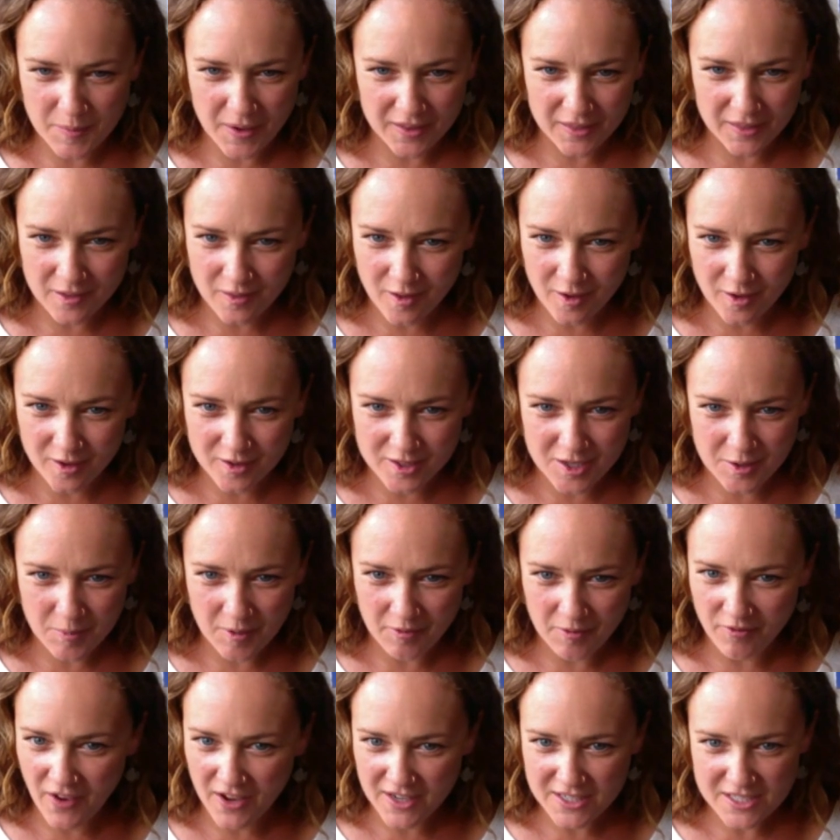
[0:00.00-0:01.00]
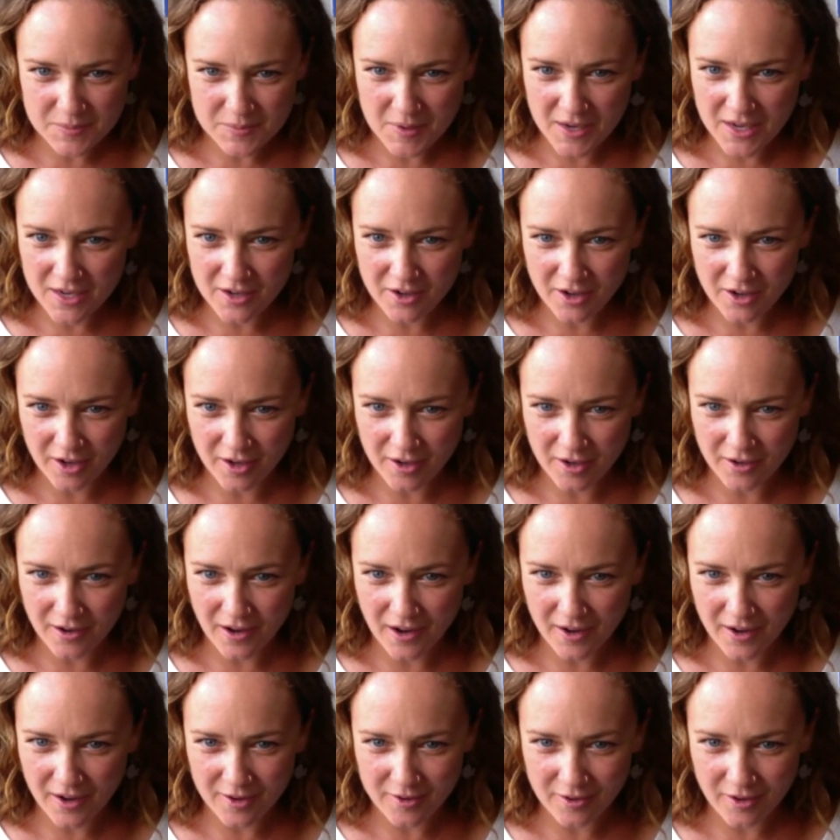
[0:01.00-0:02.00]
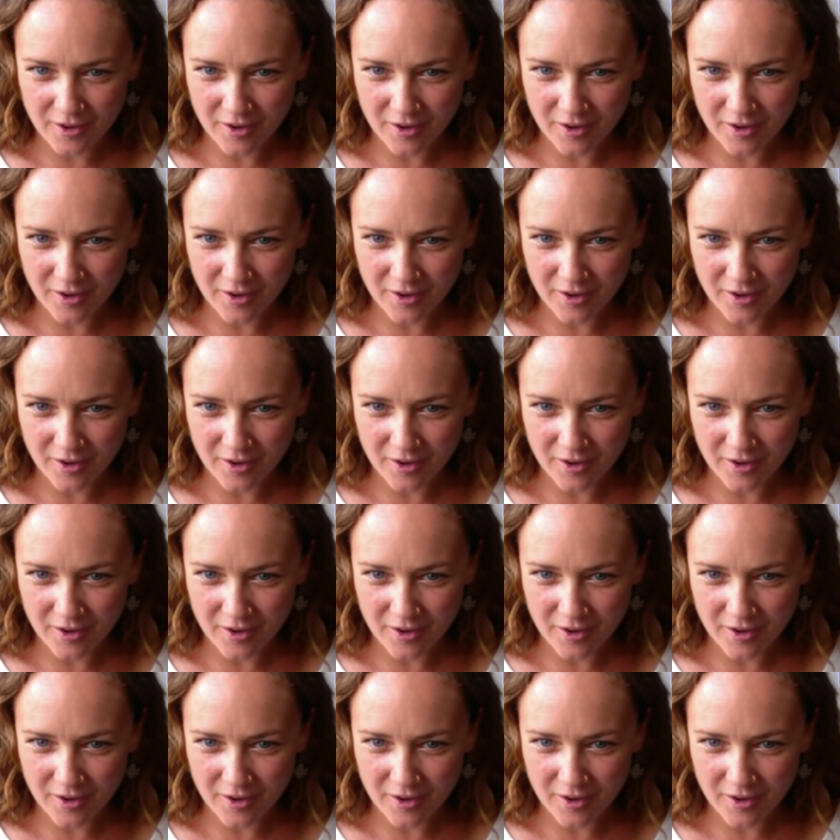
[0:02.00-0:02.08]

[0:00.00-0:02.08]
make the long-term investment or i don't